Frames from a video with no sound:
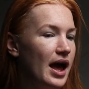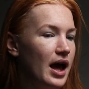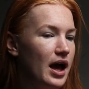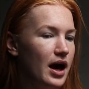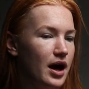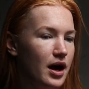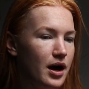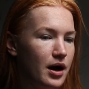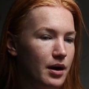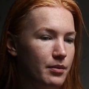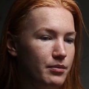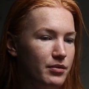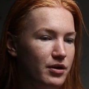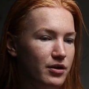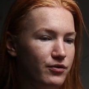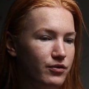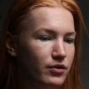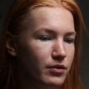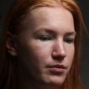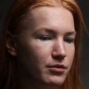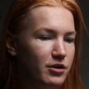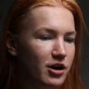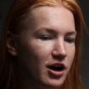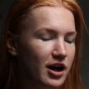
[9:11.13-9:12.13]
But
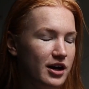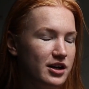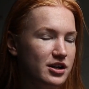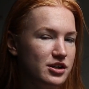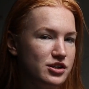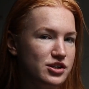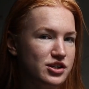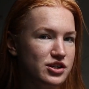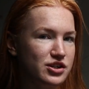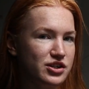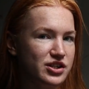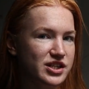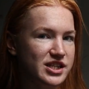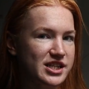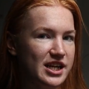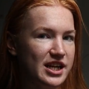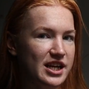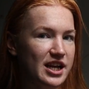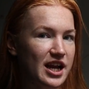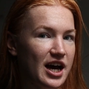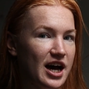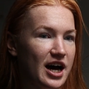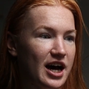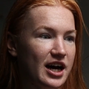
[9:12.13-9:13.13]
from 9 until
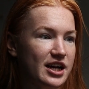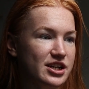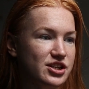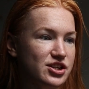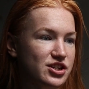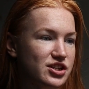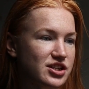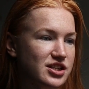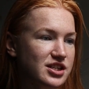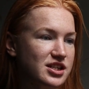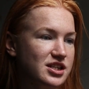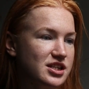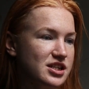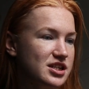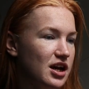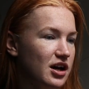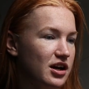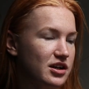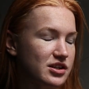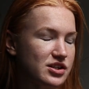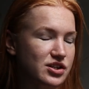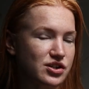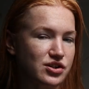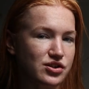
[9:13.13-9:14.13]
10, I just
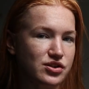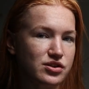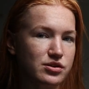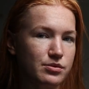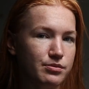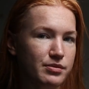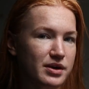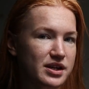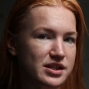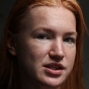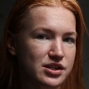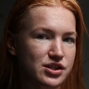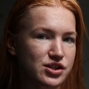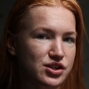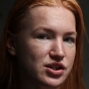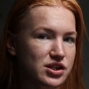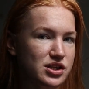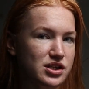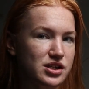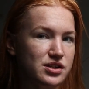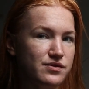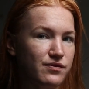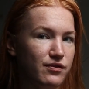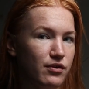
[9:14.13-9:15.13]
answer some
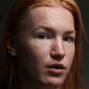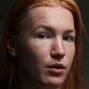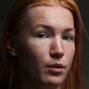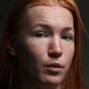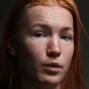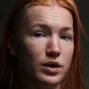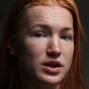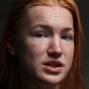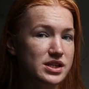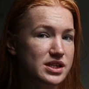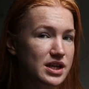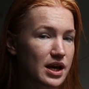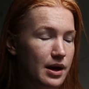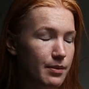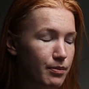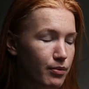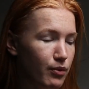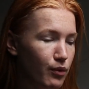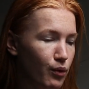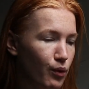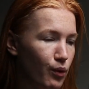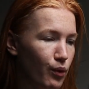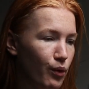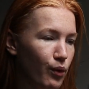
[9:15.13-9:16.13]
messages from WhatsApp
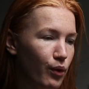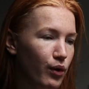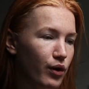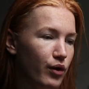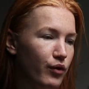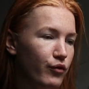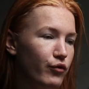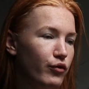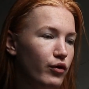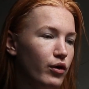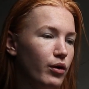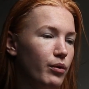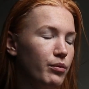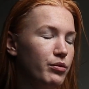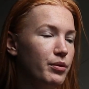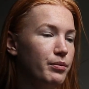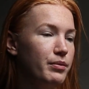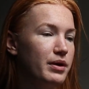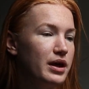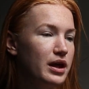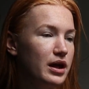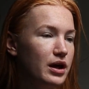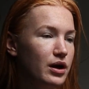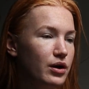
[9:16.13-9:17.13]
or from the
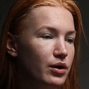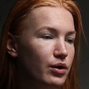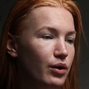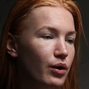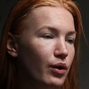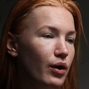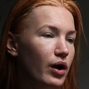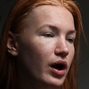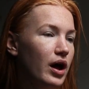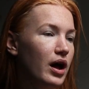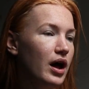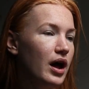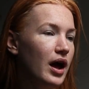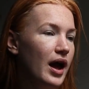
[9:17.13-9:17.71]
mail,